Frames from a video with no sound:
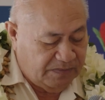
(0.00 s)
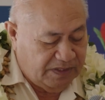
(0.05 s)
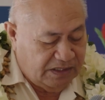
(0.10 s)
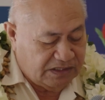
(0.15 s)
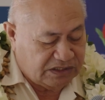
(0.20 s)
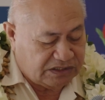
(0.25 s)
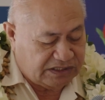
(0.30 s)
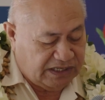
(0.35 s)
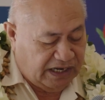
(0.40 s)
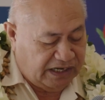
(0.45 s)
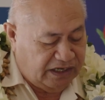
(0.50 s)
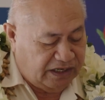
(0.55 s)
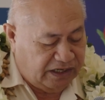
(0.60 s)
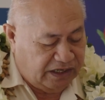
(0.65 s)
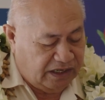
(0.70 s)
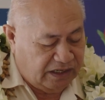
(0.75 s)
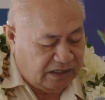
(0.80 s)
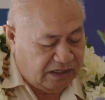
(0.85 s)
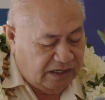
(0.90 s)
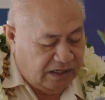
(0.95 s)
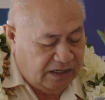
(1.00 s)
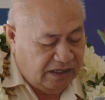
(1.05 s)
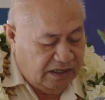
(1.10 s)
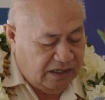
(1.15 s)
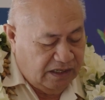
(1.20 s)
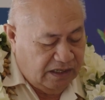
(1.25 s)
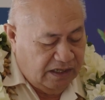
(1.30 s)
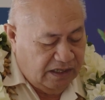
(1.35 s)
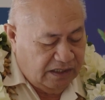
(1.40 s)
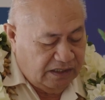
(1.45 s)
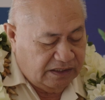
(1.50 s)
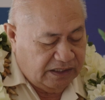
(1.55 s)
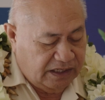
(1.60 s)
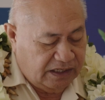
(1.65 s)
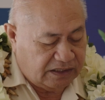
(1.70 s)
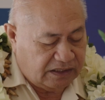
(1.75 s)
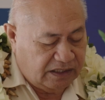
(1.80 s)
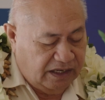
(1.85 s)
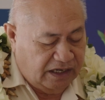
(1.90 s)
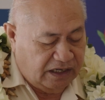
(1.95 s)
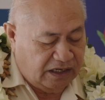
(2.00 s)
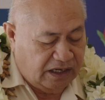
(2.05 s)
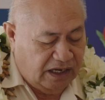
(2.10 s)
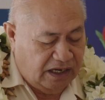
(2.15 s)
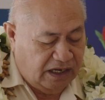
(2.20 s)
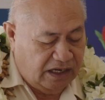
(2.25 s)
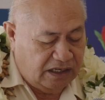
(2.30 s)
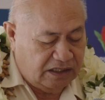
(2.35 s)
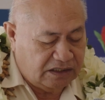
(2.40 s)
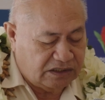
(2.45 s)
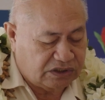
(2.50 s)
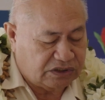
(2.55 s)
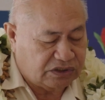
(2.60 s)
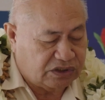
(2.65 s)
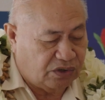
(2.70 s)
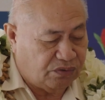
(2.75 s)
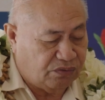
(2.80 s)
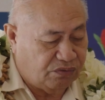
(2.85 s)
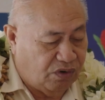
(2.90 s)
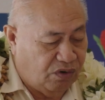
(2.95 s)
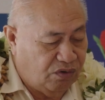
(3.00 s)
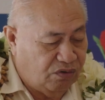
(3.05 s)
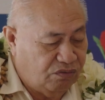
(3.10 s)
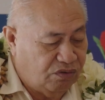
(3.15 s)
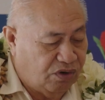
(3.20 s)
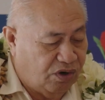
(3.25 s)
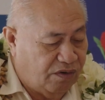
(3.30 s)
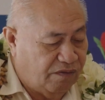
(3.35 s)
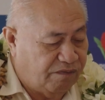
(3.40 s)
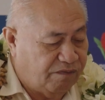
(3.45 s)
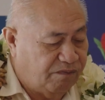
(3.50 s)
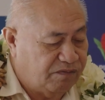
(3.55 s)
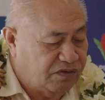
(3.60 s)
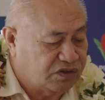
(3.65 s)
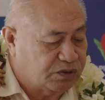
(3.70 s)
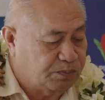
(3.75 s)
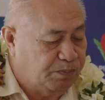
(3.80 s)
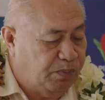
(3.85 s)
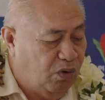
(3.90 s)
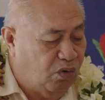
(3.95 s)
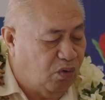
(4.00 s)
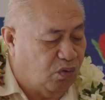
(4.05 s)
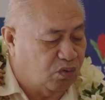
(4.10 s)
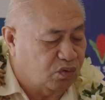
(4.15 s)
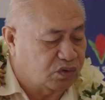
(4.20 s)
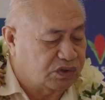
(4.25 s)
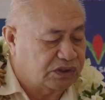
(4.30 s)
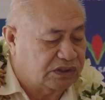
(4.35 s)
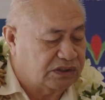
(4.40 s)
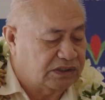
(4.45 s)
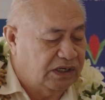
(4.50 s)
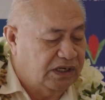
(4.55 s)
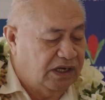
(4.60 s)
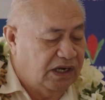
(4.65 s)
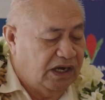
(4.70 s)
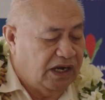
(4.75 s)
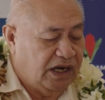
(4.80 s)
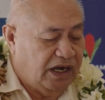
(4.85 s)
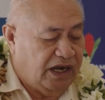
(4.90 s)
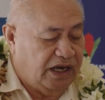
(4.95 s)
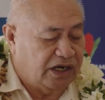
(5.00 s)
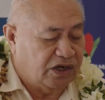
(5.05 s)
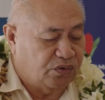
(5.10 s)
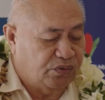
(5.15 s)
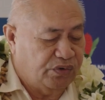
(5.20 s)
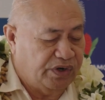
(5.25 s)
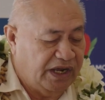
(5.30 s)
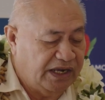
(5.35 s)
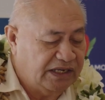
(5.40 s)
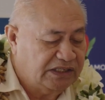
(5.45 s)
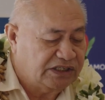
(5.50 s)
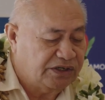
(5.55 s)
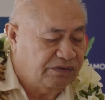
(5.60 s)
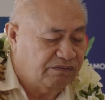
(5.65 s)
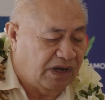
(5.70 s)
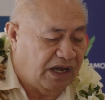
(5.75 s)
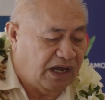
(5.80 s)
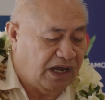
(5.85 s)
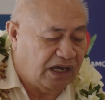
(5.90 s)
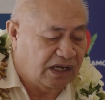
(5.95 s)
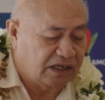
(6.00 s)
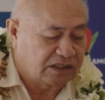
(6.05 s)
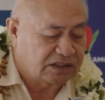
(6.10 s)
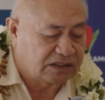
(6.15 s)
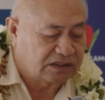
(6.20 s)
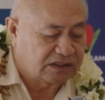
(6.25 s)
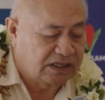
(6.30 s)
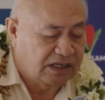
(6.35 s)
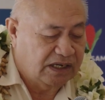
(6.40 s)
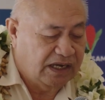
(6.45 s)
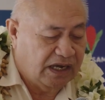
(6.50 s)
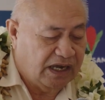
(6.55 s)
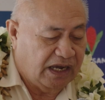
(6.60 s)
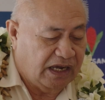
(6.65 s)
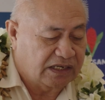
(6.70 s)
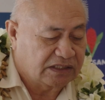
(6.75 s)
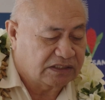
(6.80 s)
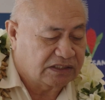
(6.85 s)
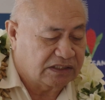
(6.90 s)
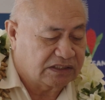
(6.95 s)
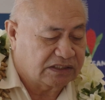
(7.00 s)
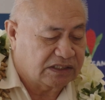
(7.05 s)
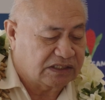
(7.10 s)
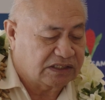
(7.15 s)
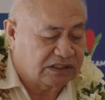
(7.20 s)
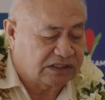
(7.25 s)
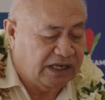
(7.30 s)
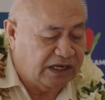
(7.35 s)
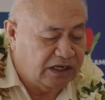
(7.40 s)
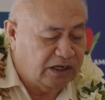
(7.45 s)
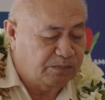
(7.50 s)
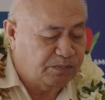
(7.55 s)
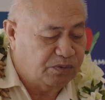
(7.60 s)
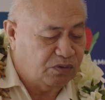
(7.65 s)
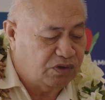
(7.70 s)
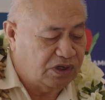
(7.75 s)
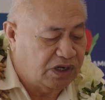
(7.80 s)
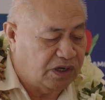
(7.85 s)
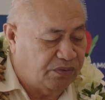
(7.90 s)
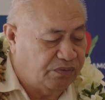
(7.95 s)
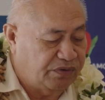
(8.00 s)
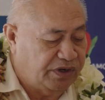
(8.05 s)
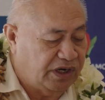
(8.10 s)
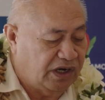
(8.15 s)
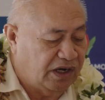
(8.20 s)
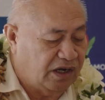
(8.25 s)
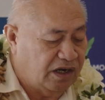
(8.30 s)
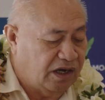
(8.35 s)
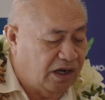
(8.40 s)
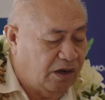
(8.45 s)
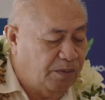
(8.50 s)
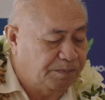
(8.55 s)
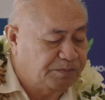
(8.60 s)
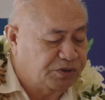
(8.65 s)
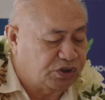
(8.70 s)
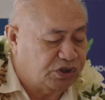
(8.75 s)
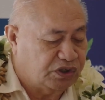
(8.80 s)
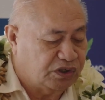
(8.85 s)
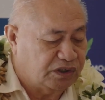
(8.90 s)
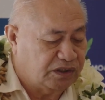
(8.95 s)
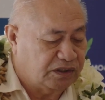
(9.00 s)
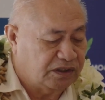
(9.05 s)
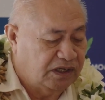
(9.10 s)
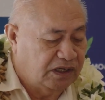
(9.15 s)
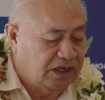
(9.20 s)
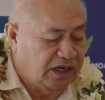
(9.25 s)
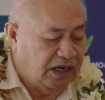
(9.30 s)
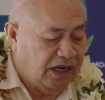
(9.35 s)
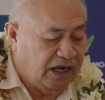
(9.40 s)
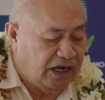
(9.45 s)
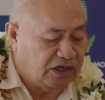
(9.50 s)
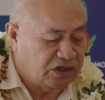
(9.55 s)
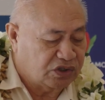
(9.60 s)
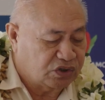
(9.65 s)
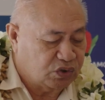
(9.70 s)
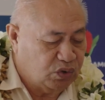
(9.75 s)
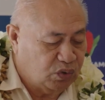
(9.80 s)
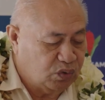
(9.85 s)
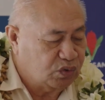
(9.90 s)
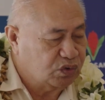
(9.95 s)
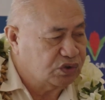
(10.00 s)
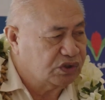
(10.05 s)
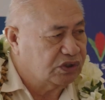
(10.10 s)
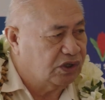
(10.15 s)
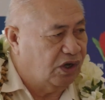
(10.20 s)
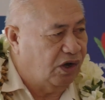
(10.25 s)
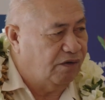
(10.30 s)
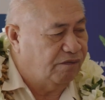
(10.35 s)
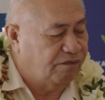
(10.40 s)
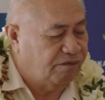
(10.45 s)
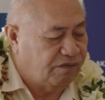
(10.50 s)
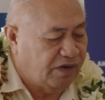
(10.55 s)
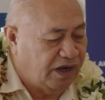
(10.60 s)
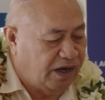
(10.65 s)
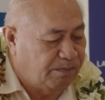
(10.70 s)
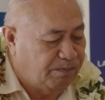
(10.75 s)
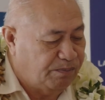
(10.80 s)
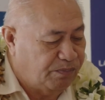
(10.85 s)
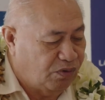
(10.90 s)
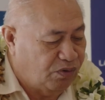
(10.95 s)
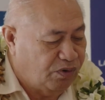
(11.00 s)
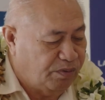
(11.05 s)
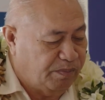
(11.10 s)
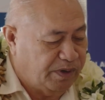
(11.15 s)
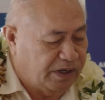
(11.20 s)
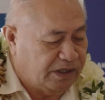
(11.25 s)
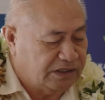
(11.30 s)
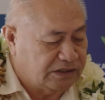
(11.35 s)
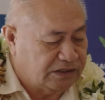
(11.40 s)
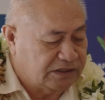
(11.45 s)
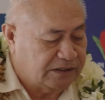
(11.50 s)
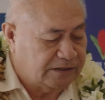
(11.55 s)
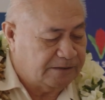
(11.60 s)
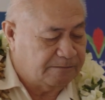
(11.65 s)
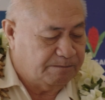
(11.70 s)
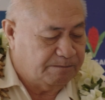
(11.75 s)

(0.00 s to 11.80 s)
signing that enhance the role of sports and creative arts as a sustainable career option and source of employment.